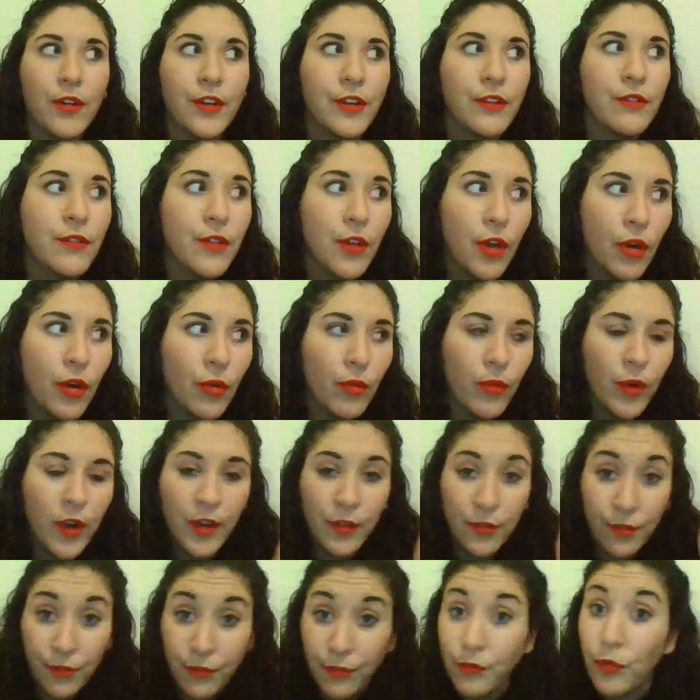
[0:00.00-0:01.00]
Or you know
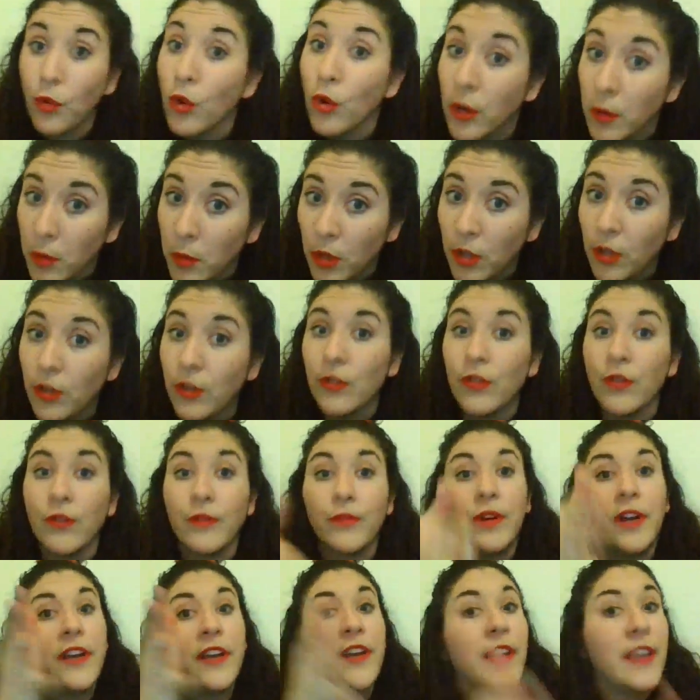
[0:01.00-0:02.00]
what formal
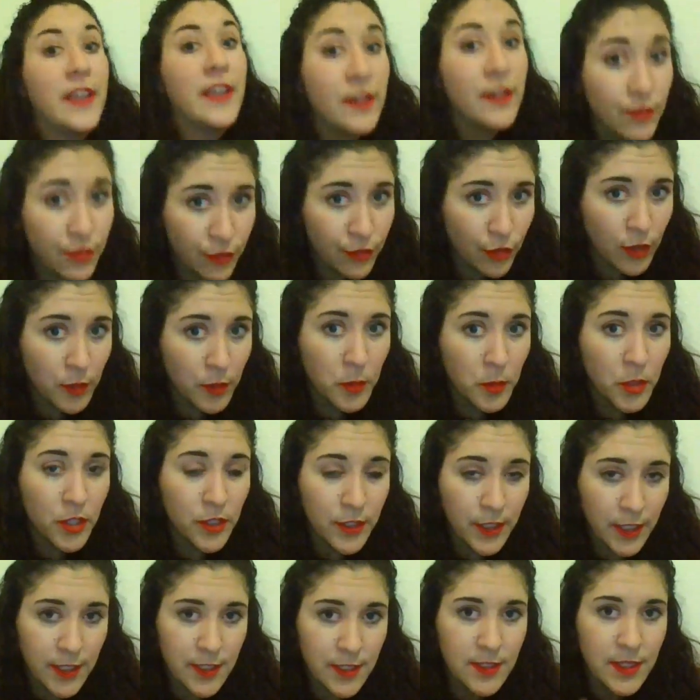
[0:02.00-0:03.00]
or what
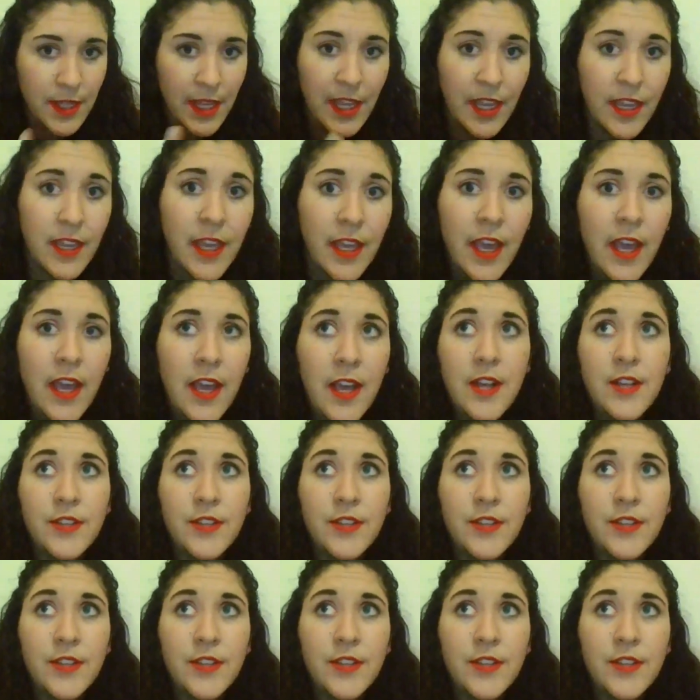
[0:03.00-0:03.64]
informal looks like.